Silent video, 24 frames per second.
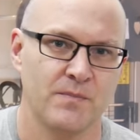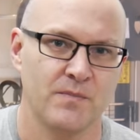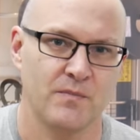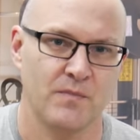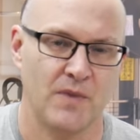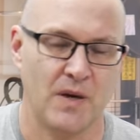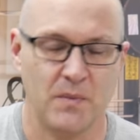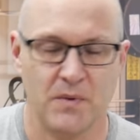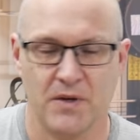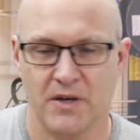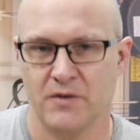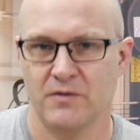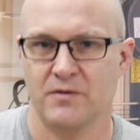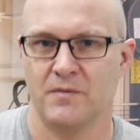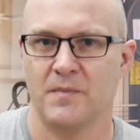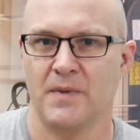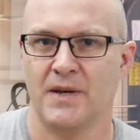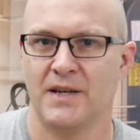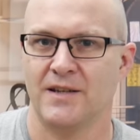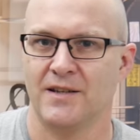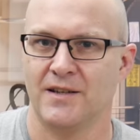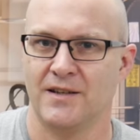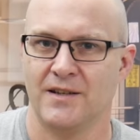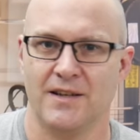maybe I would
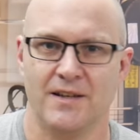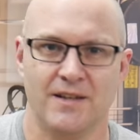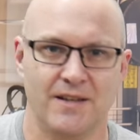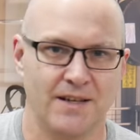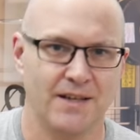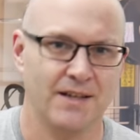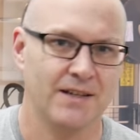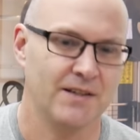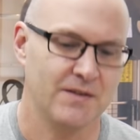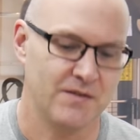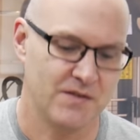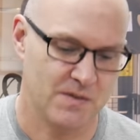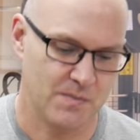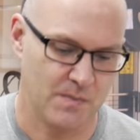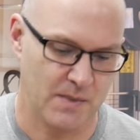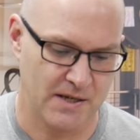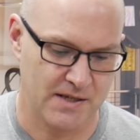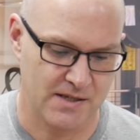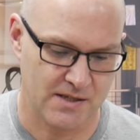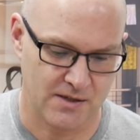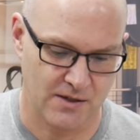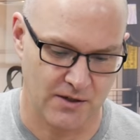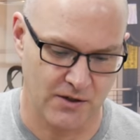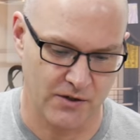make it a negative
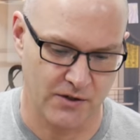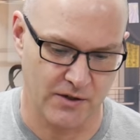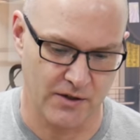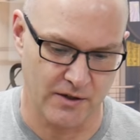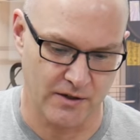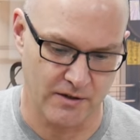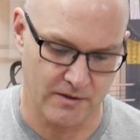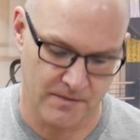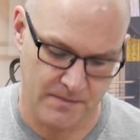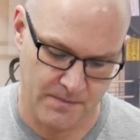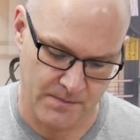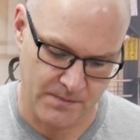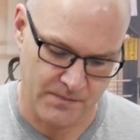space logo.